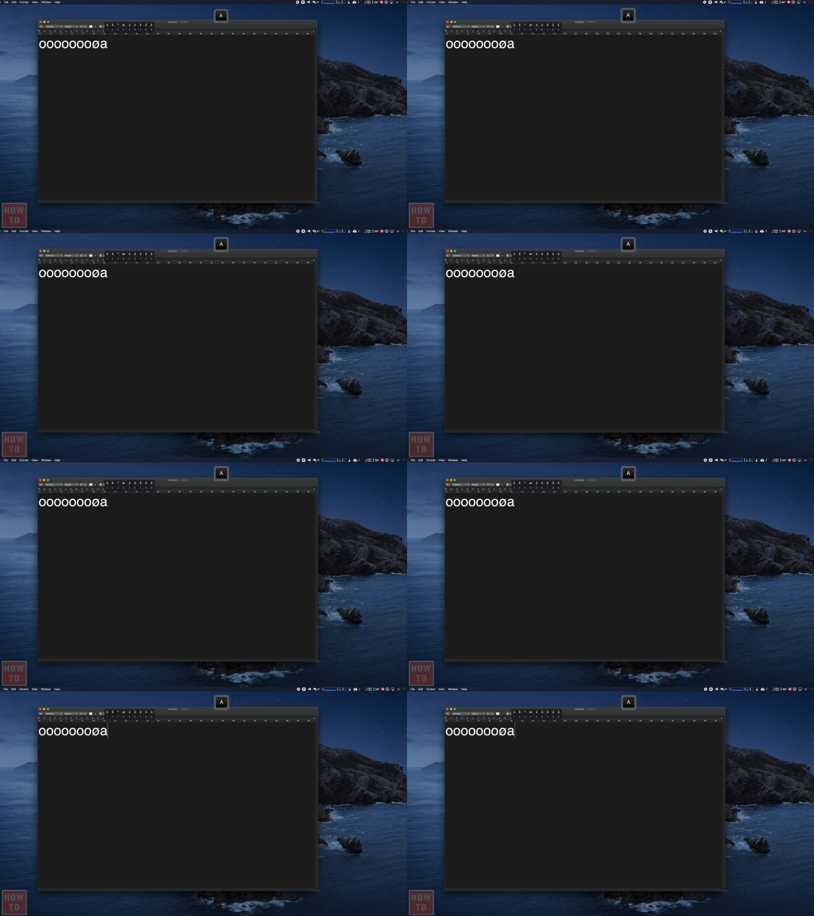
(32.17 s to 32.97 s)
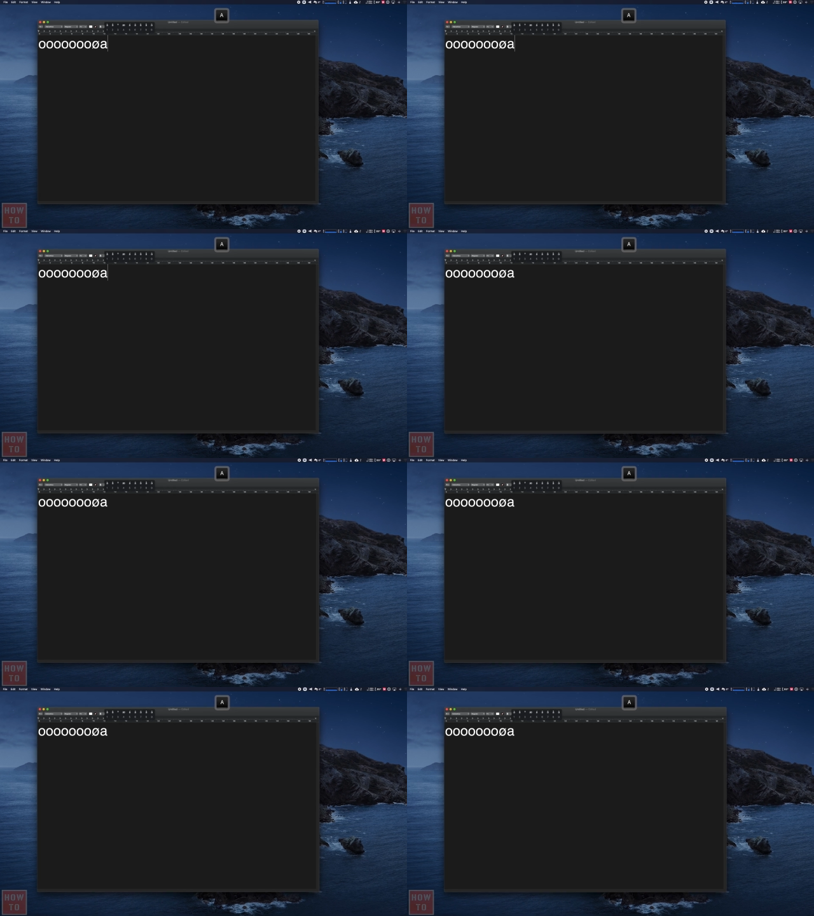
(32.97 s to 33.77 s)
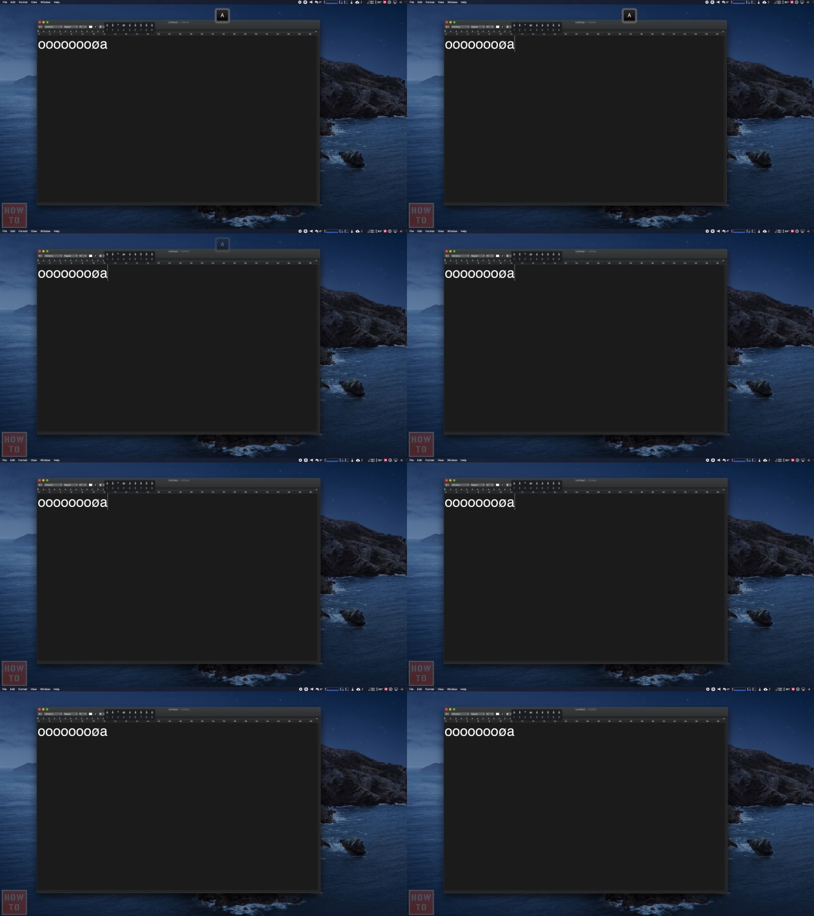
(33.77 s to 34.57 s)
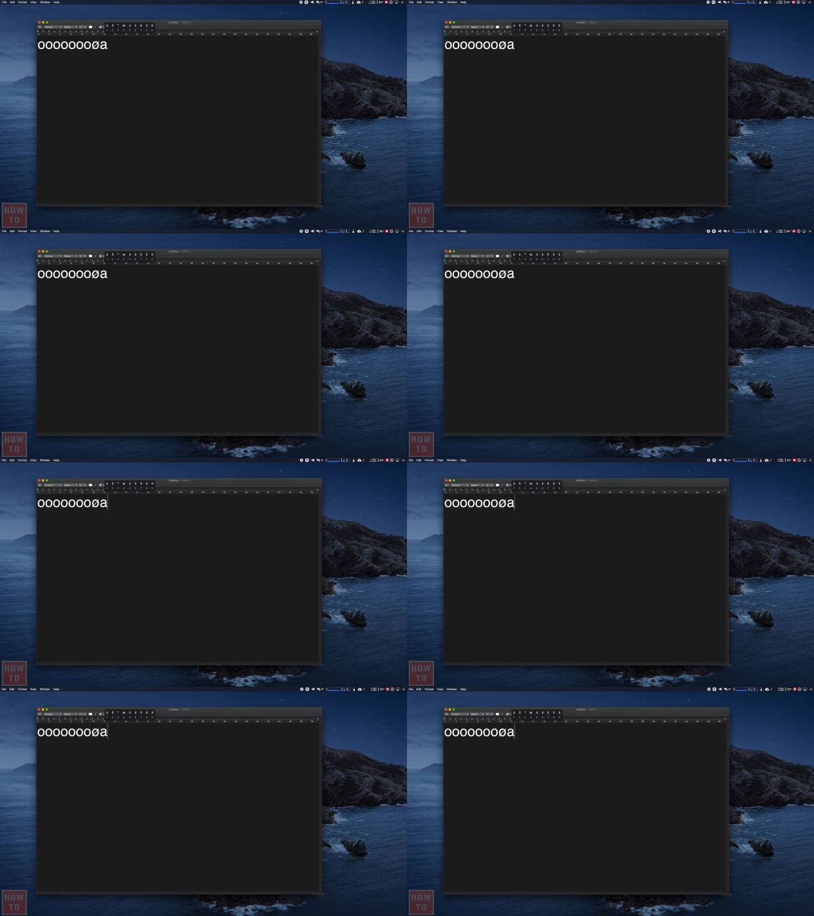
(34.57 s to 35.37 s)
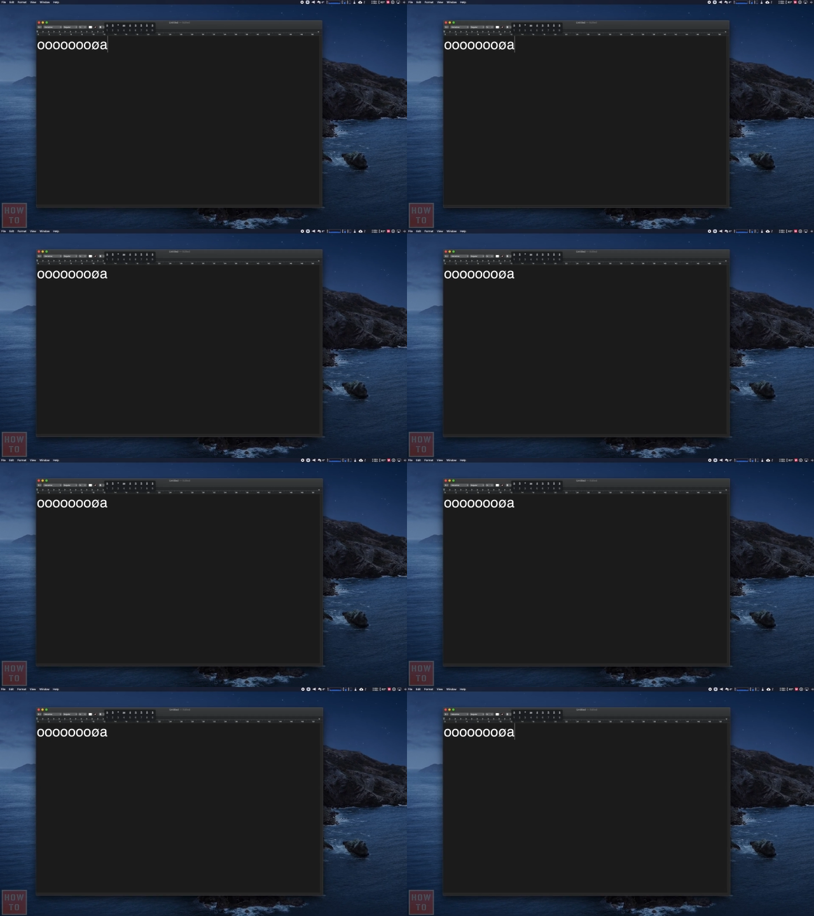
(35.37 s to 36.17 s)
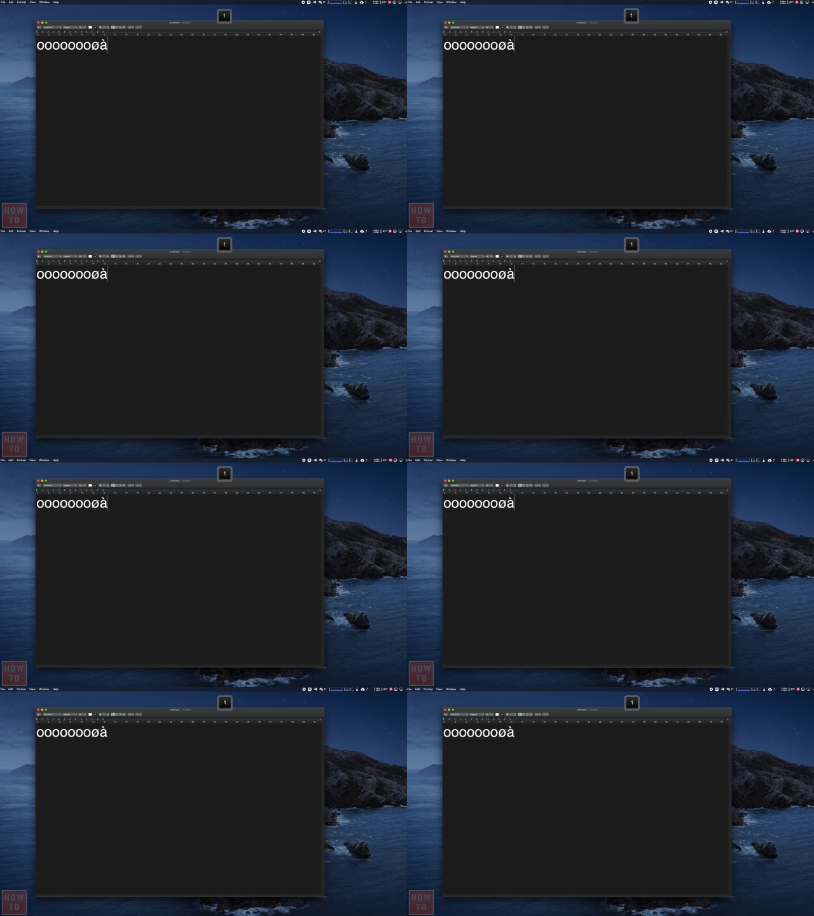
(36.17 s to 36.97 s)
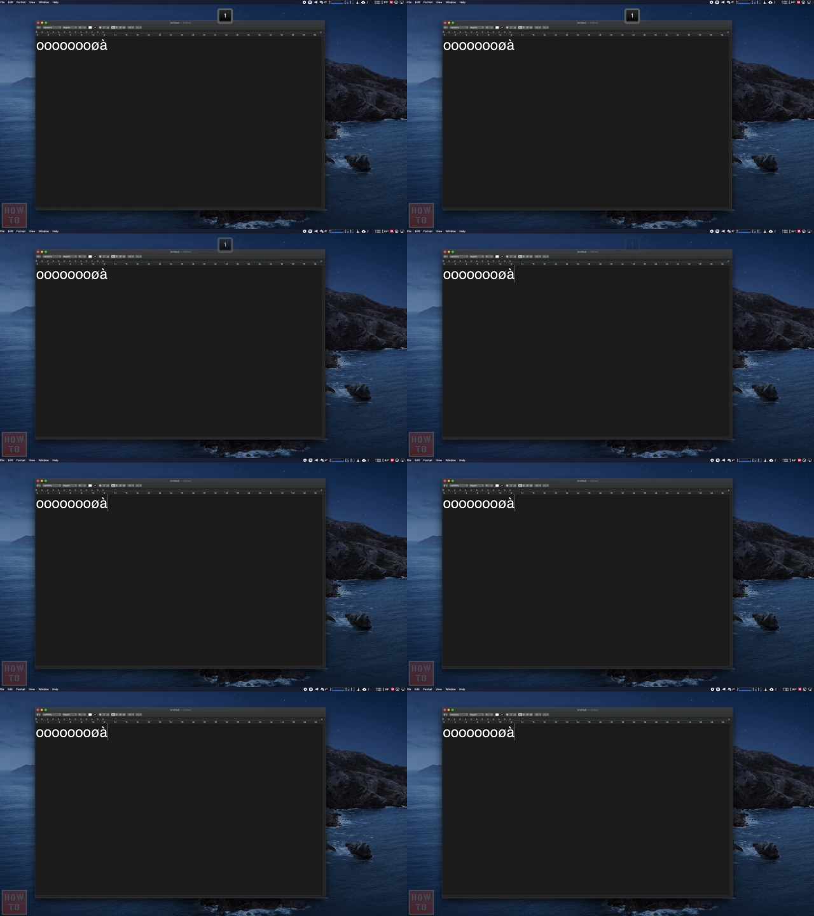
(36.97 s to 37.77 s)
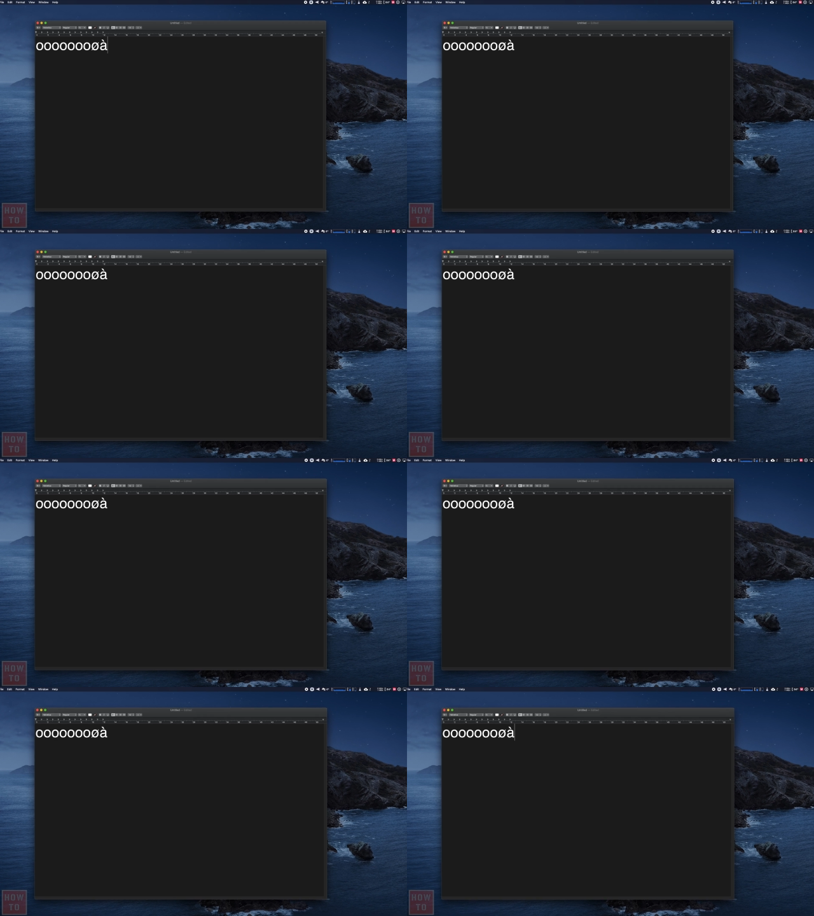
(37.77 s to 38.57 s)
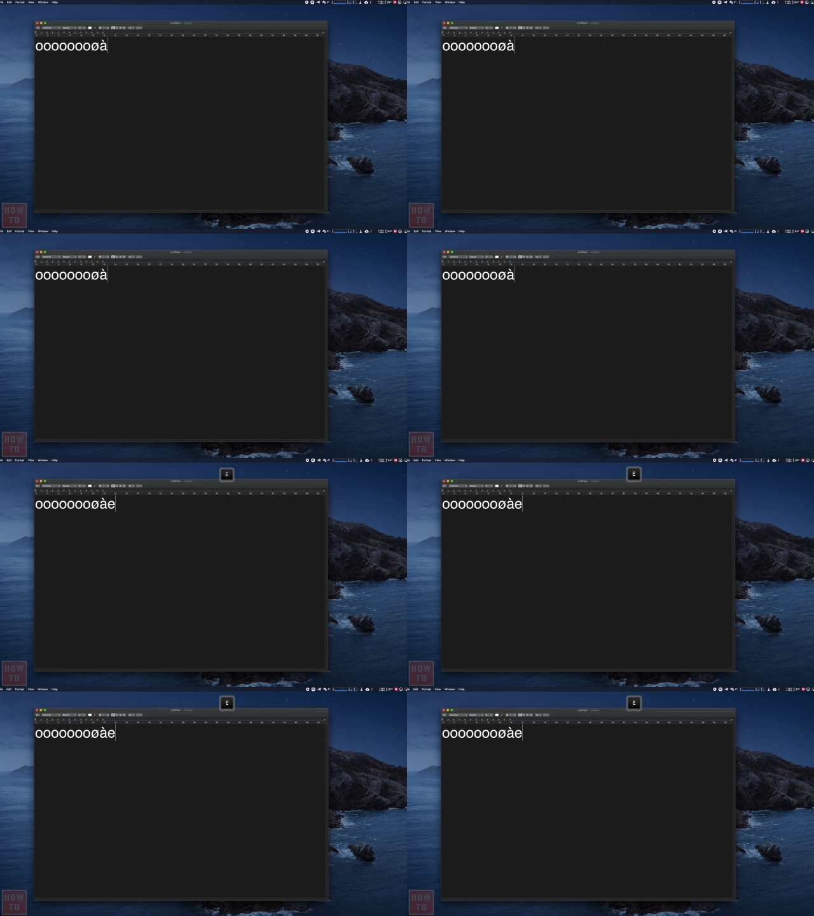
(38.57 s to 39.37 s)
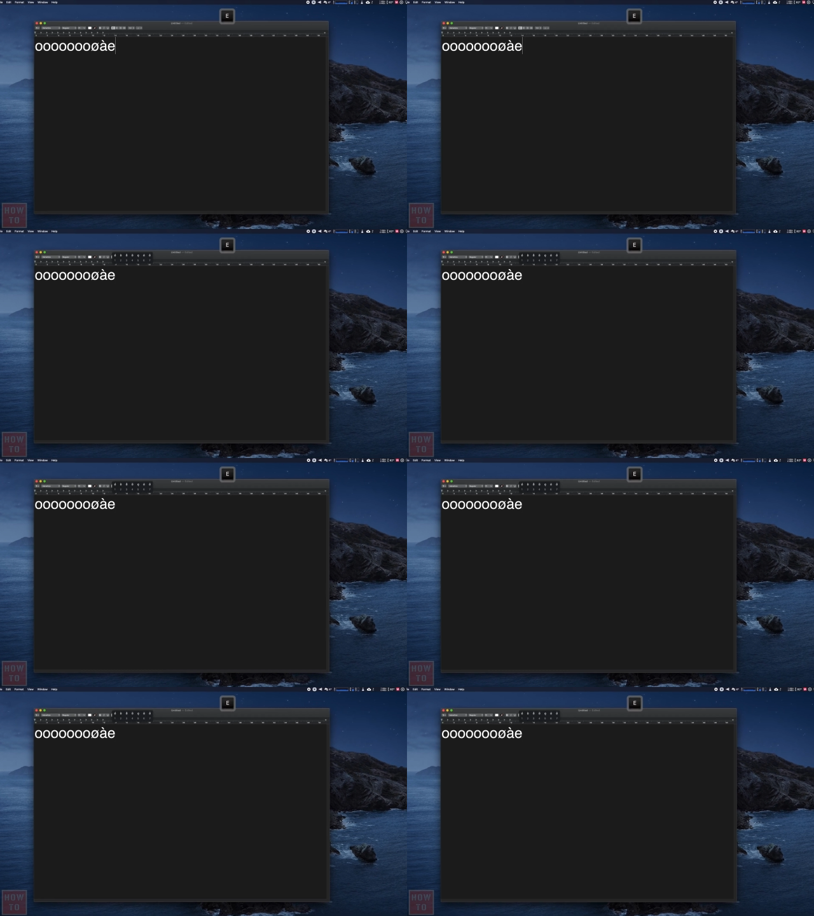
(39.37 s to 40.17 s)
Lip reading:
[unreadable: no face in view]